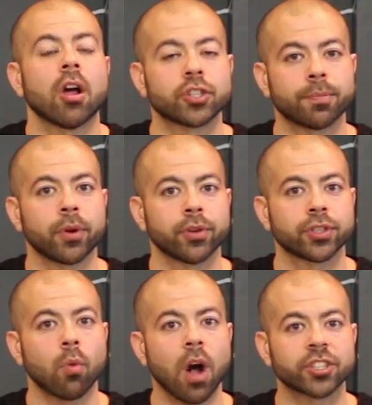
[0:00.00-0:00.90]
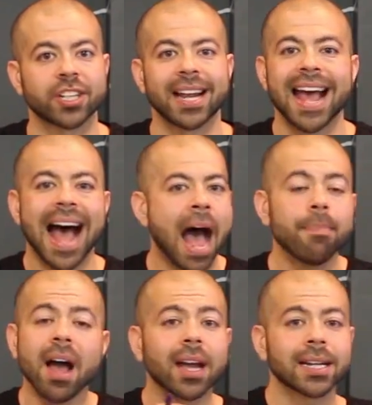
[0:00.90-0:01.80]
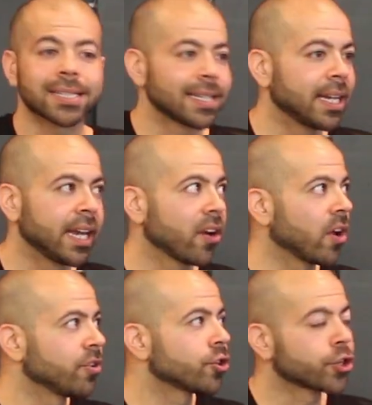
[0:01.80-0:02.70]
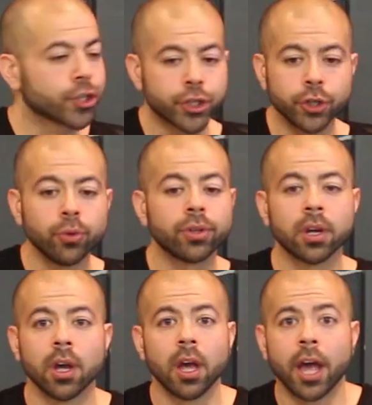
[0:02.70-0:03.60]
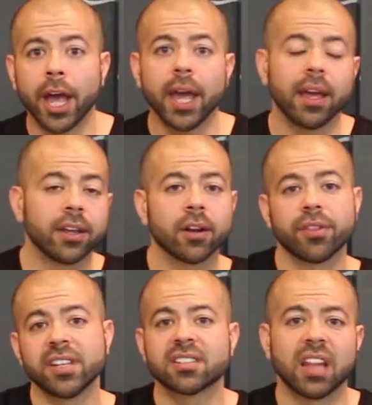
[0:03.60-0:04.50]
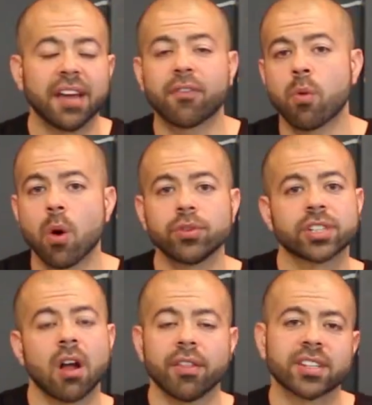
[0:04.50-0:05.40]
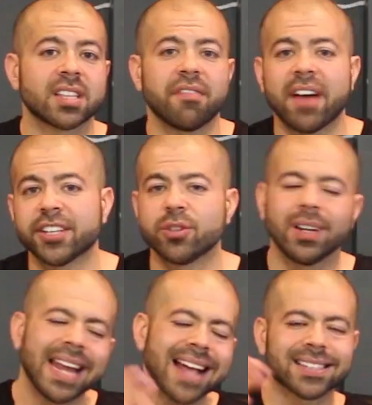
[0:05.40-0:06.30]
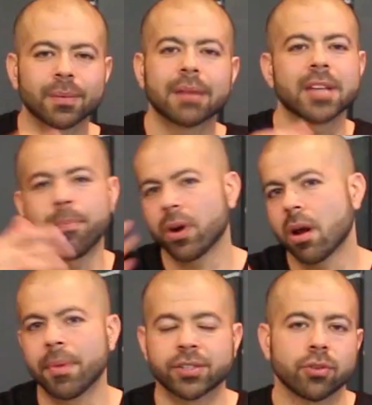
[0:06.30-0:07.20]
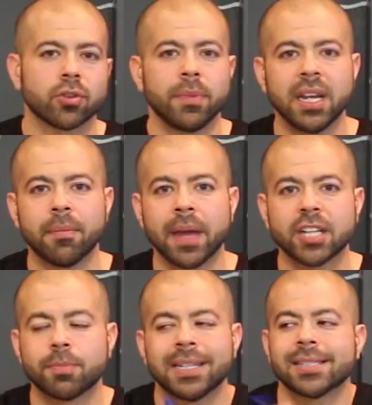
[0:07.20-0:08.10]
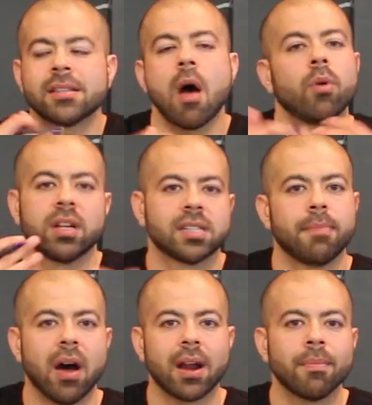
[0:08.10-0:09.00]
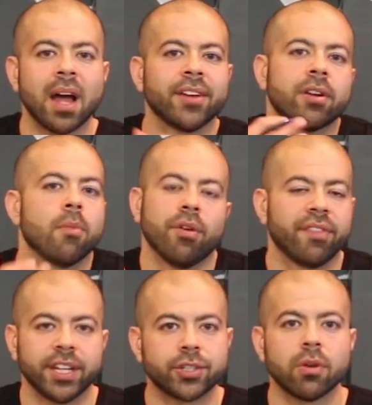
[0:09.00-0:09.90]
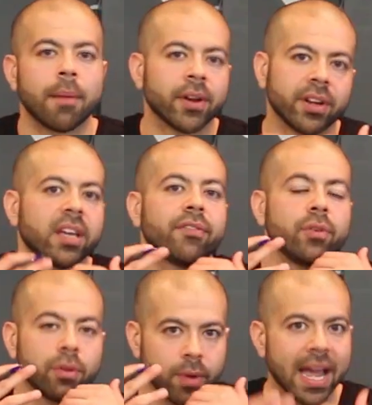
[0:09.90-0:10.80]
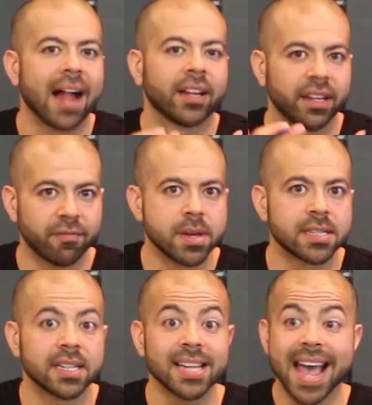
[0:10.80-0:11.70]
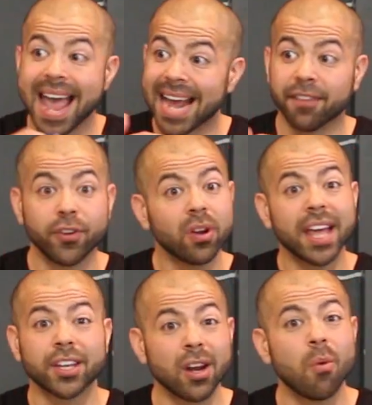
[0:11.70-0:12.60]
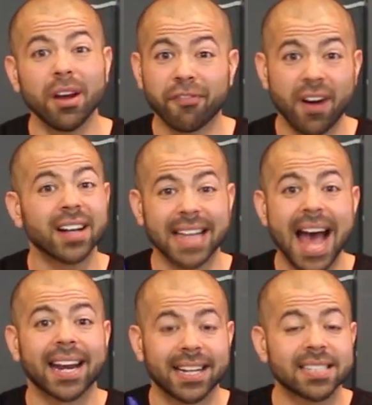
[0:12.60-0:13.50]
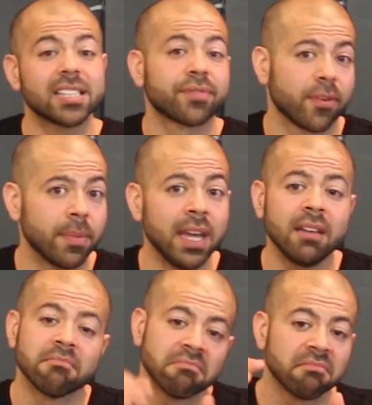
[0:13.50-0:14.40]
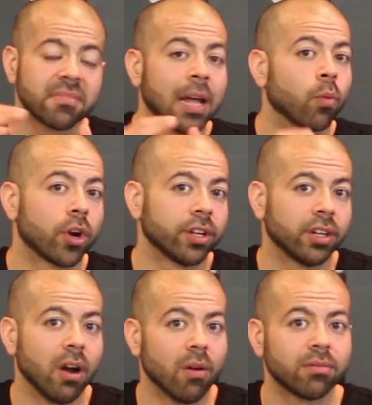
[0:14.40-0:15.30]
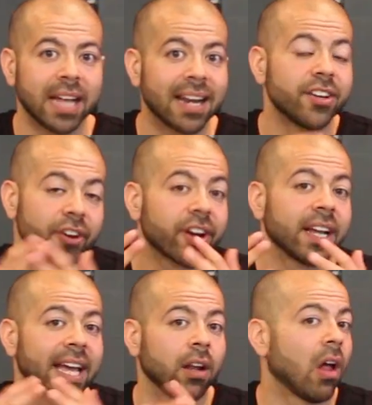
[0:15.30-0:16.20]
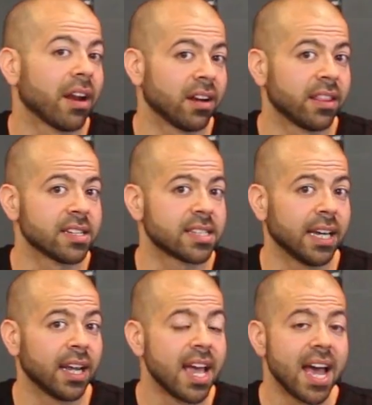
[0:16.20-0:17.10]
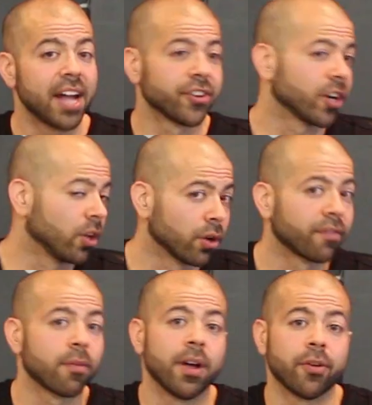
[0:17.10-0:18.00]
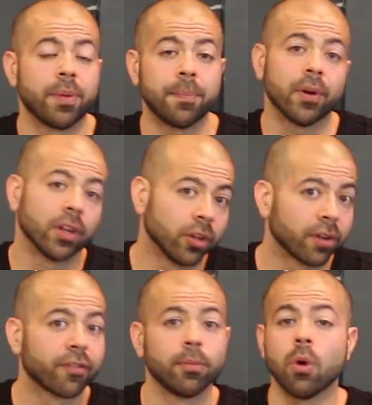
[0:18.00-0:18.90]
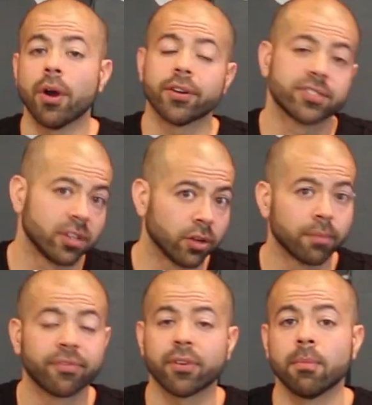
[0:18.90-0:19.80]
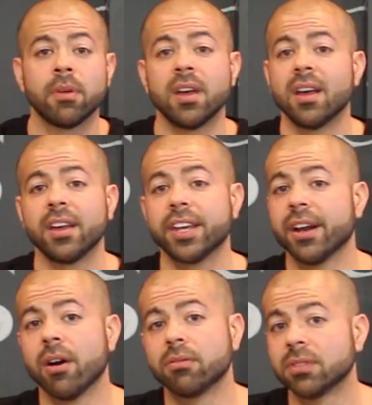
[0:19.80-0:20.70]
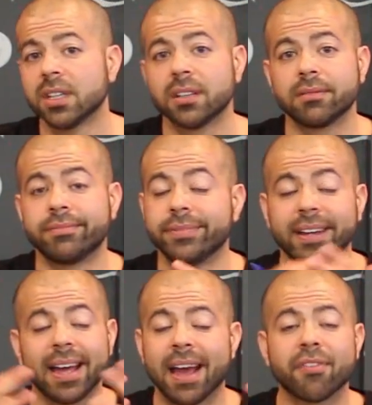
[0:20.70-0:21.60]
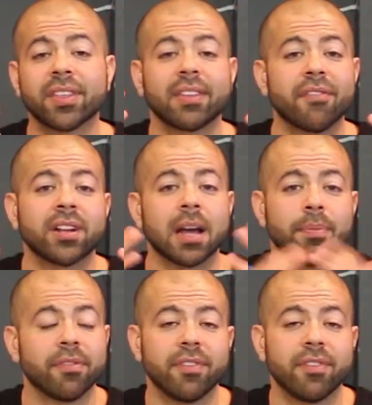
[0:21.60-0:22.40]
entrepreneurs to watch that. I'm not going to sit here and shoot, hey, these life quotes and all this stuff at you. And yeah, sometimes I put it on my social media page, but this is not what it's about. I'm not here to motivate you. I'm here to give you the reality of business. And if you're like, you know what, fuck that, this is for me, then we're good to go. Then you're going to get a lot out of this thing. And you're going to learn from other people and learn from lawyers and learn from, every type of